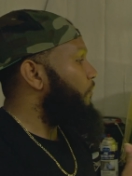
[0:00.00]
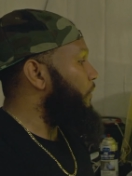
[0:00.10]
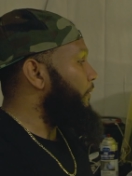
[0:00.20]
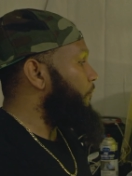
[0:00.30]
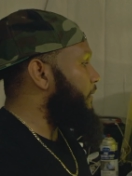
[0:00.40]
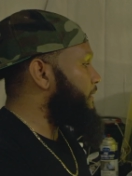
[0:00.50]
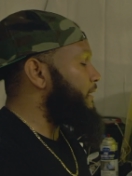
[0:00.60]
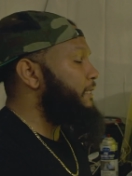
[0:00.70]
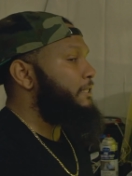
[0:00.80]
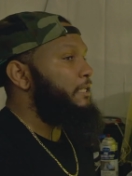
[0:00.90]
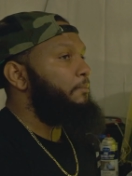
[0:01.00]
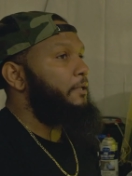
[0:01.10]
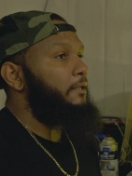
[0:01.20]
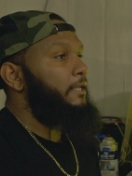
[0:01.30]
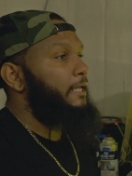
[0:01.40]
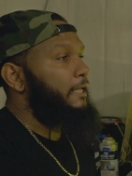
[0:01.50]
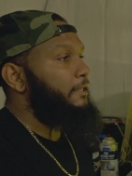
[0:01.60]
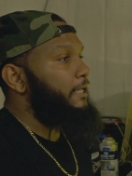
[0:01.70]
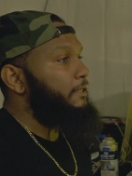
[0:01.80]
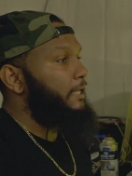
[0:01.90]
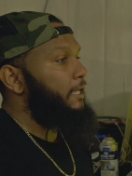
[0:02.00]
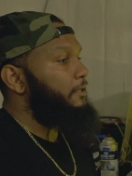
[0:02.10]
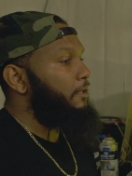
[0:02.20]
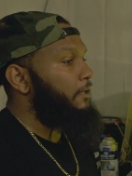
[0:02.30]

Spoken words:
with CNC milling. And I think that